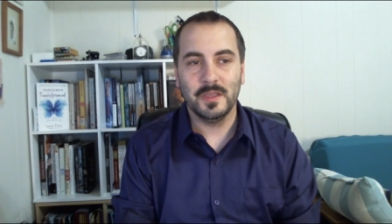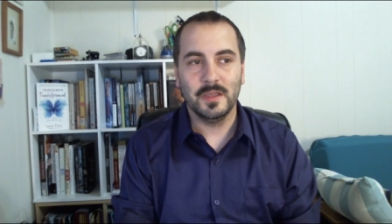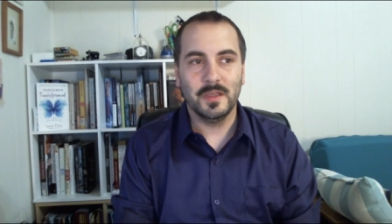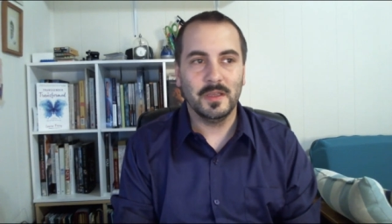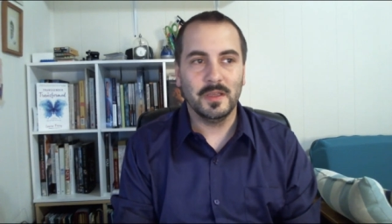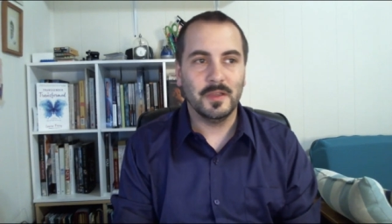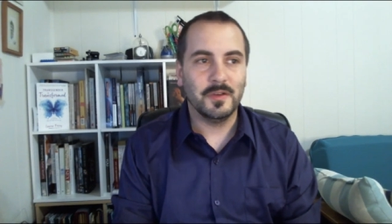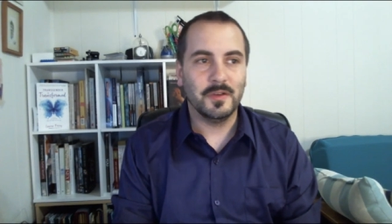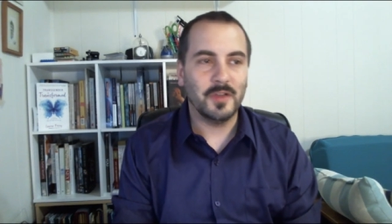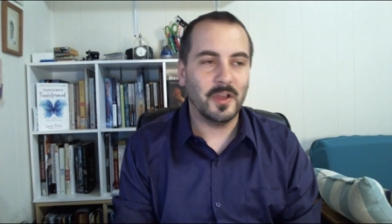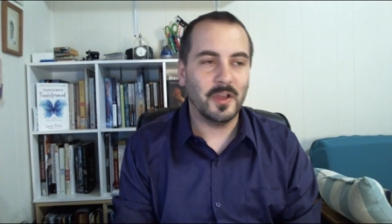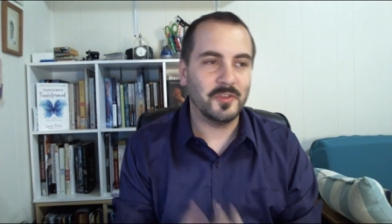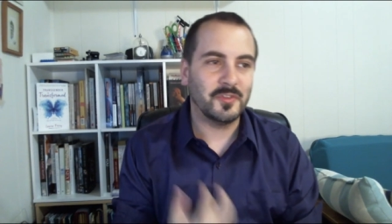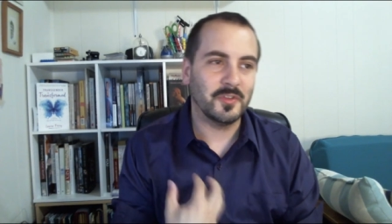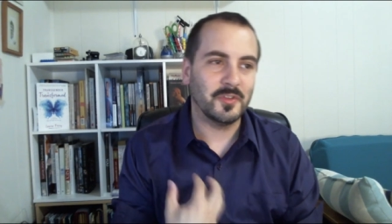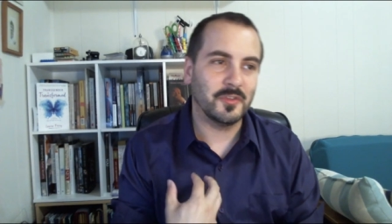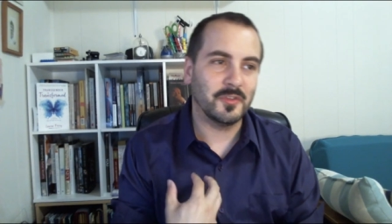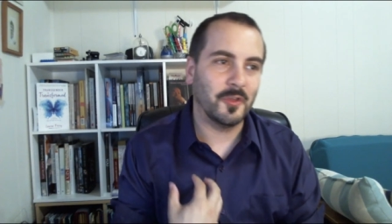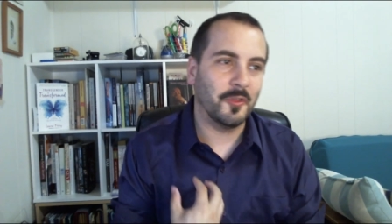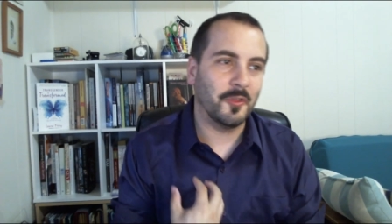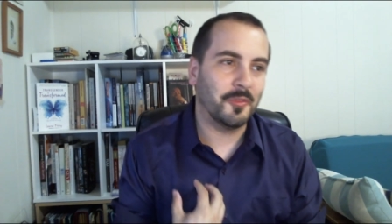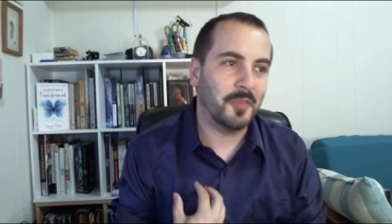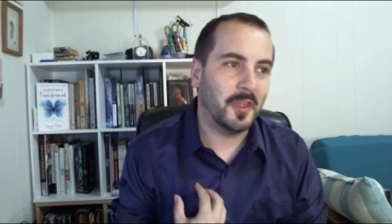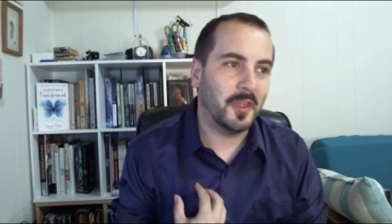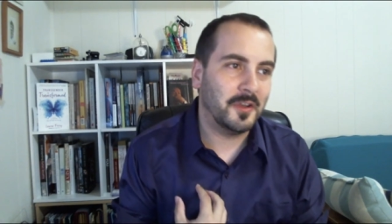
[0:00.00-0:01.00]
not just
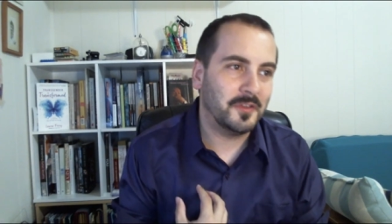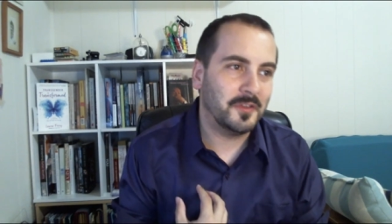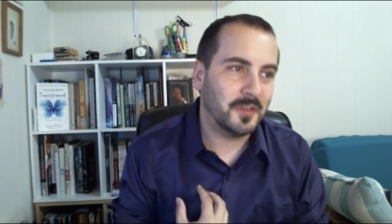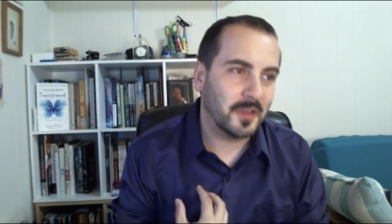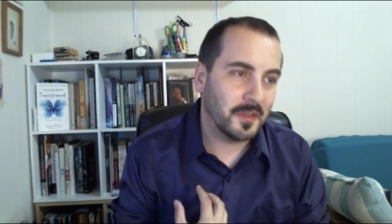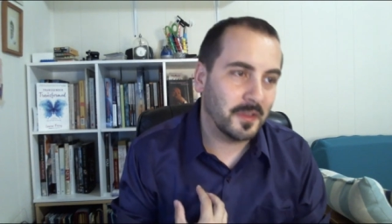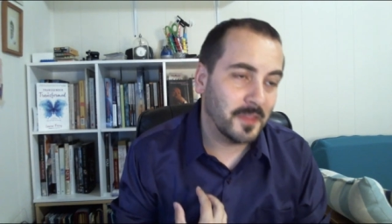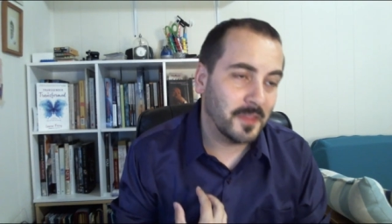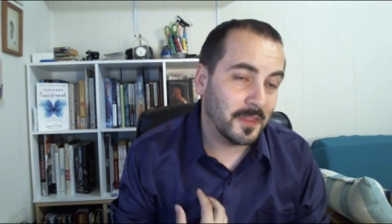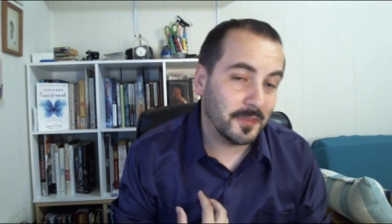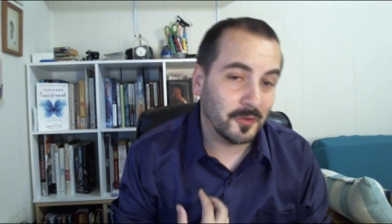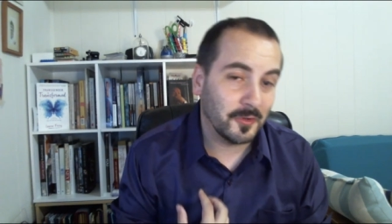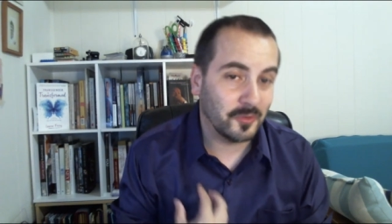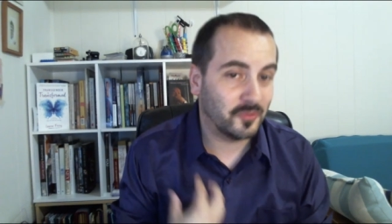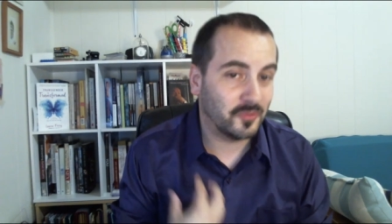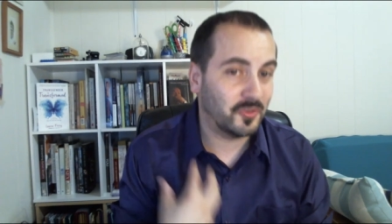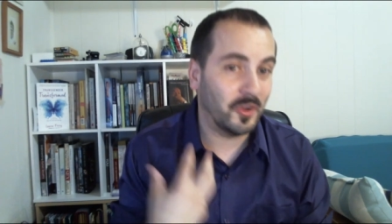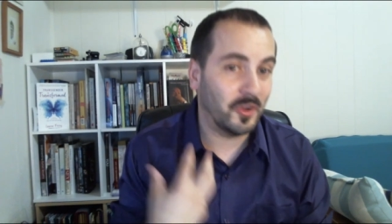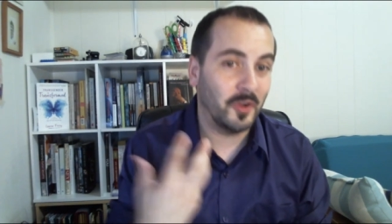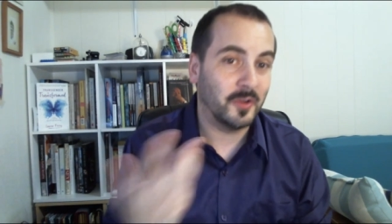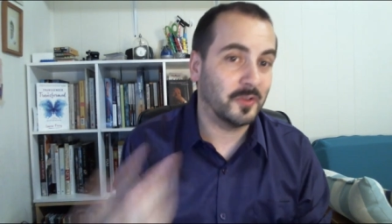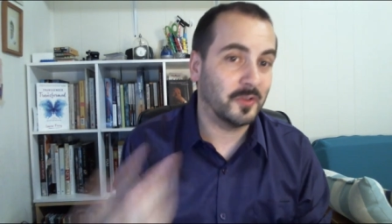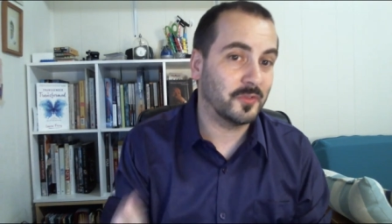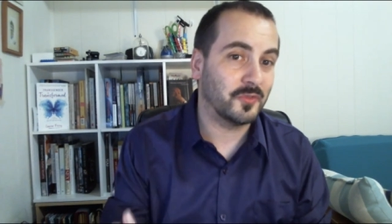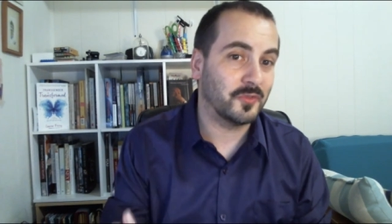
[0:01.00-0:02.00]
authentic in that they're
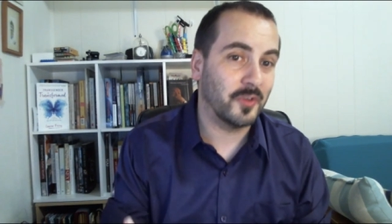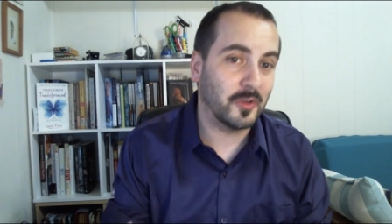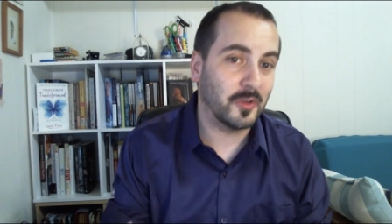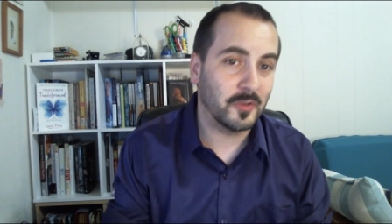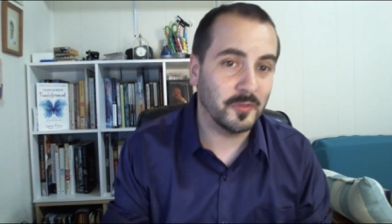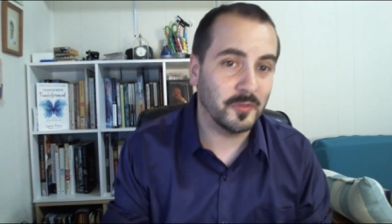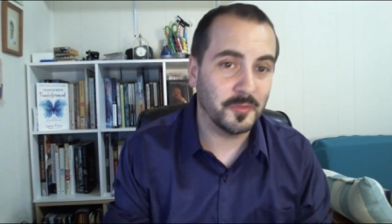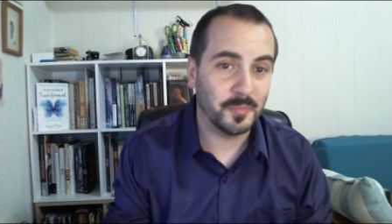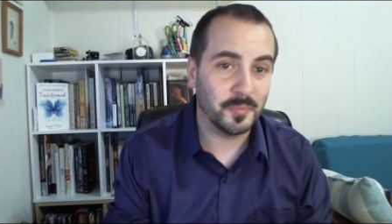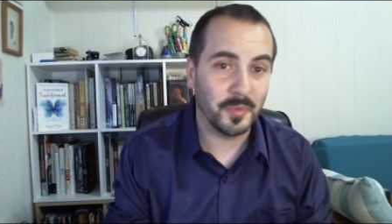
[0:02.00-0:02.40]
sharing struggles,